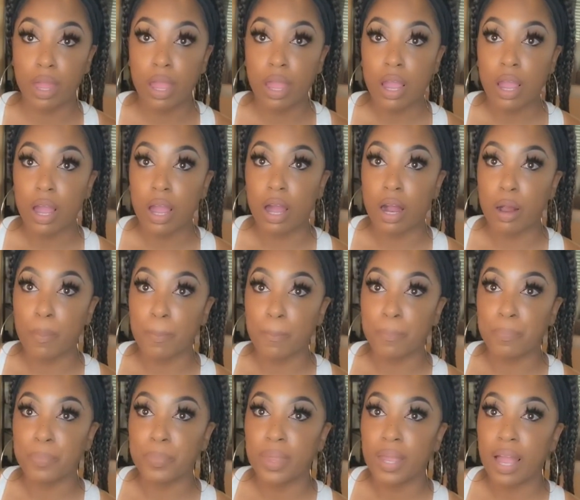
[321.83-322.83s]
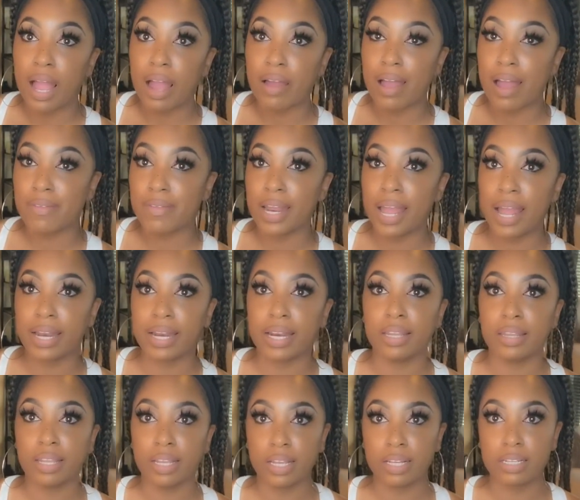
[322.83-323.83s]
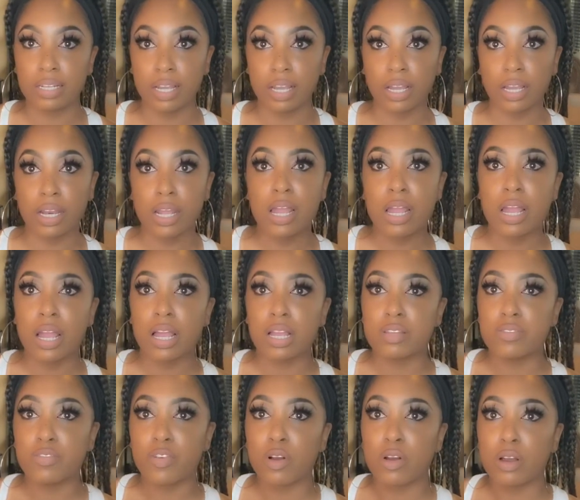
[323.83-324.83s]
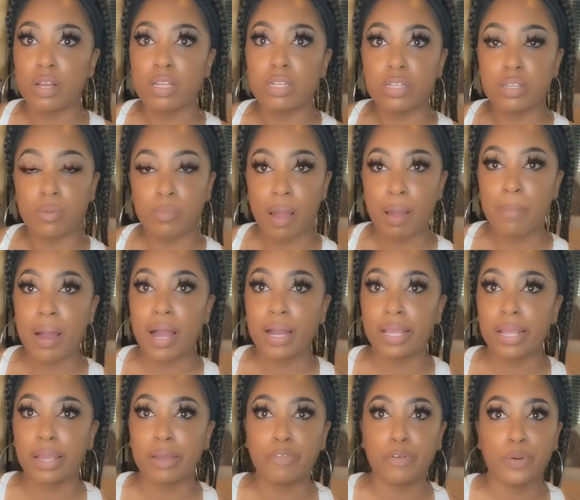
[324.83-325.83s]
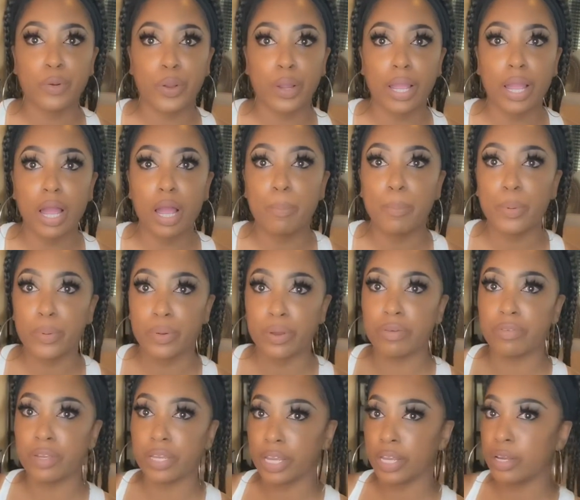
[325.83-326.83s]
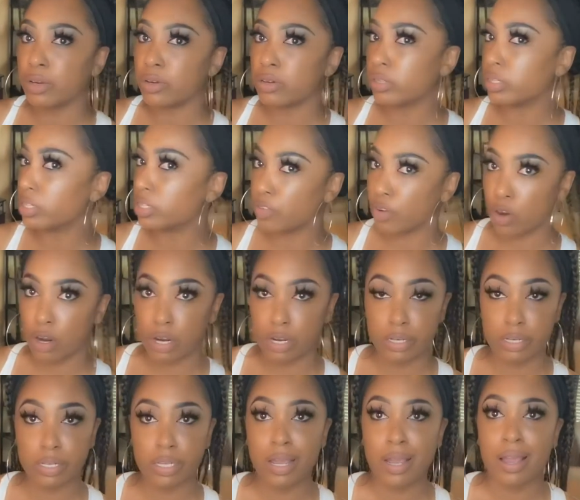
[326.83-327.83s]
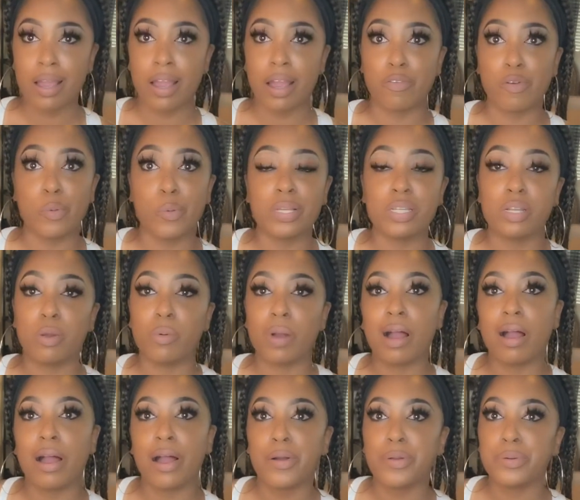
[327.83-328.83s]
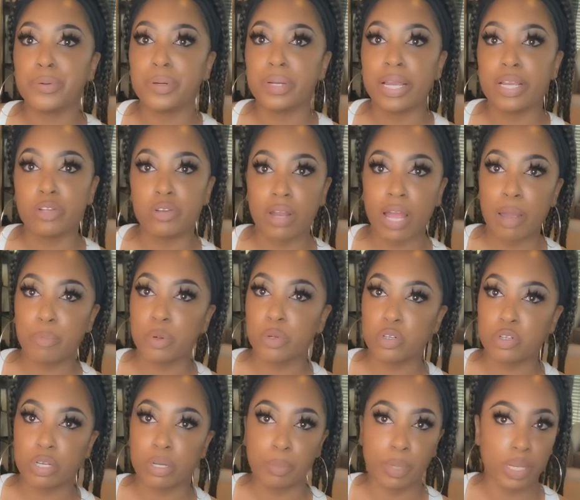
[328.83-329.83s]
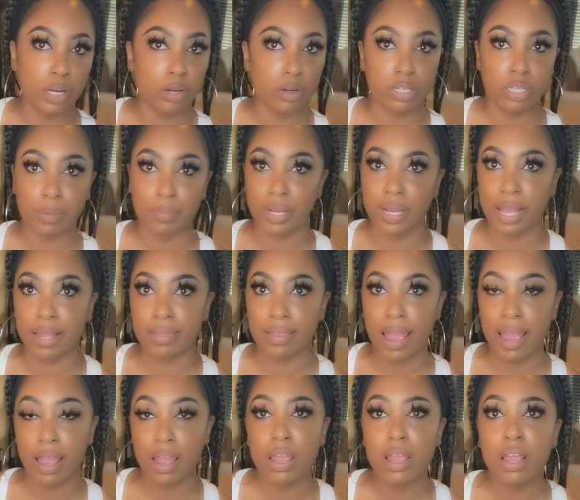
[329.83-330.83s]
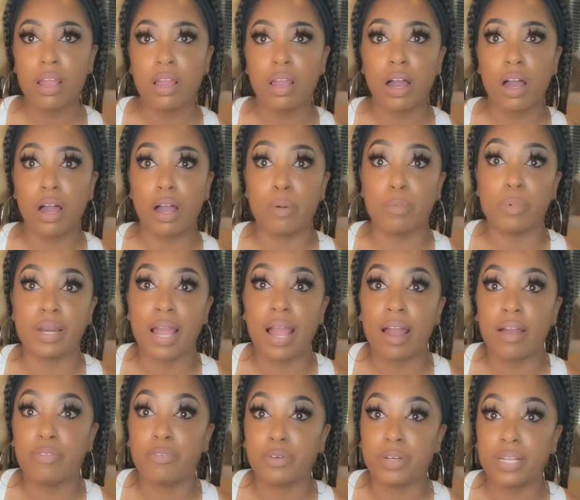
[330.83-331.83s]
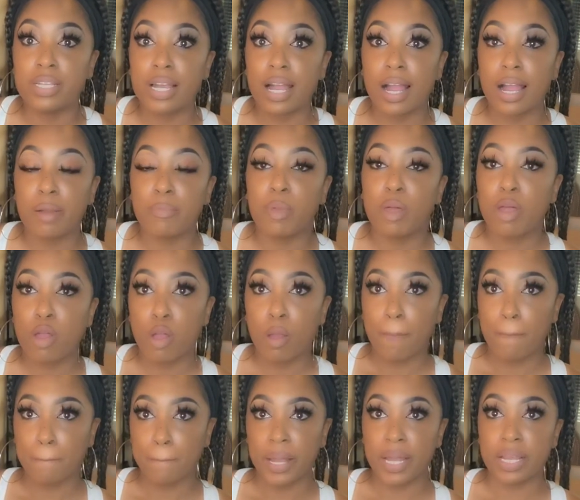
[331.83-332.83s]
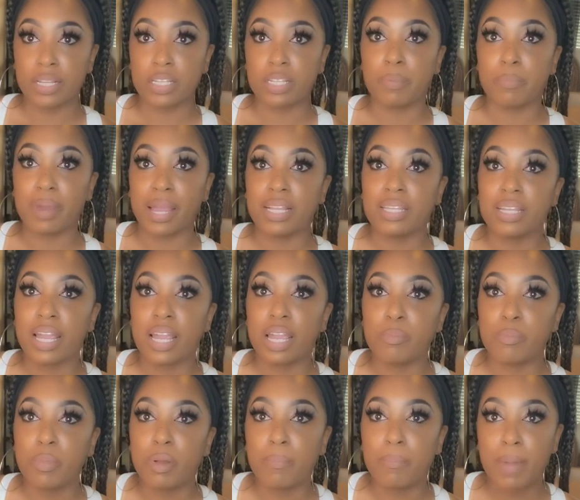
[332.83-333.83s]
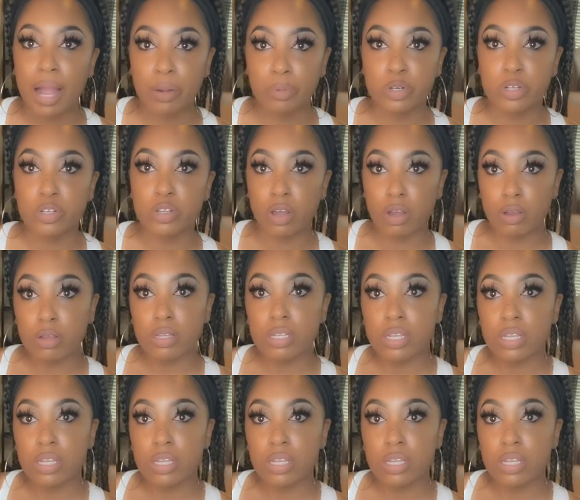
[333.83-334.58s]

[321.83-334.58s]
I haven't had anything done as far as to my body for a couple of years, as far as every once in a while I'll do a laser lipo treatment or something like that when I have free time. But to maintain my results